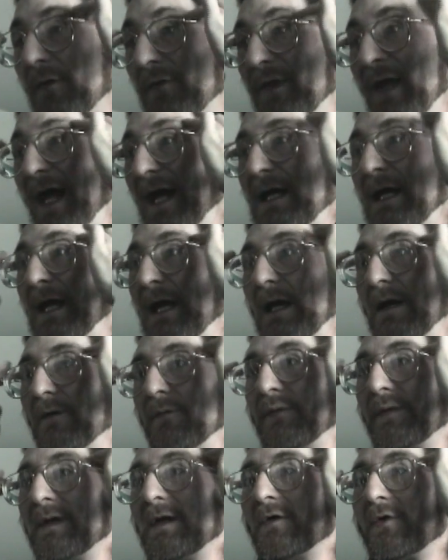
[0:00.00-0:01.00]
thinking
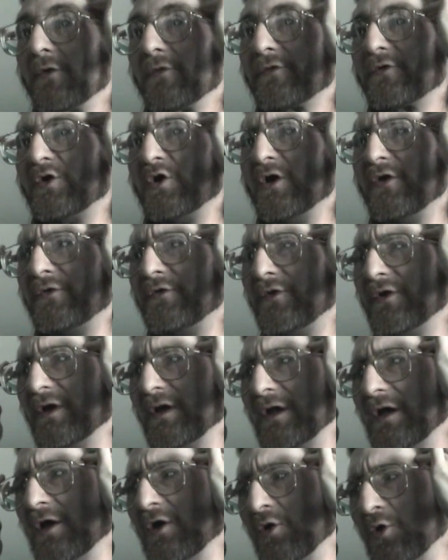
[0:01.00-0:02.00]
feels good to
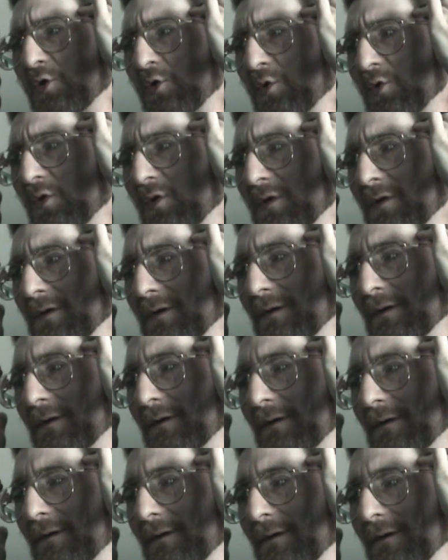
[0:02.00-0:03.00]
you.
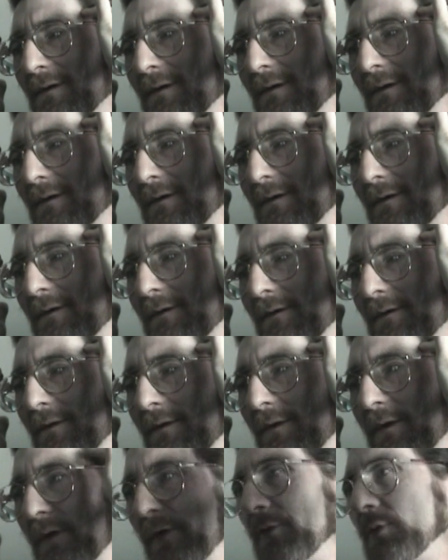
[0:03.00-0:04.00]

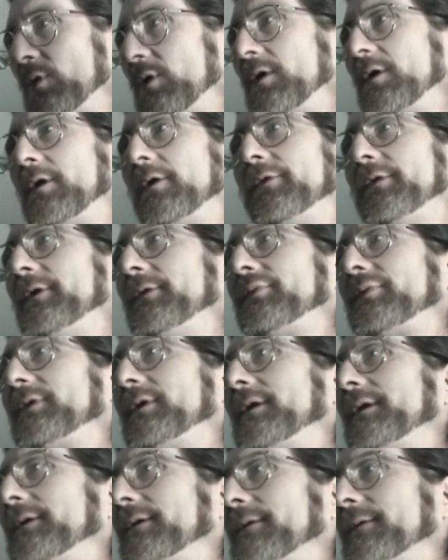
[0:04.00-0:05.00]
Because we're all
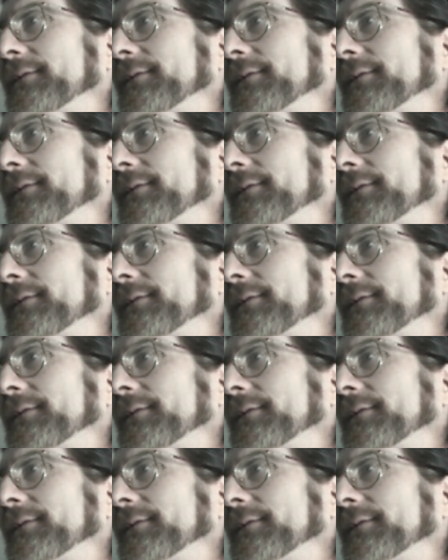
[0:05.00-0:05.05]
different.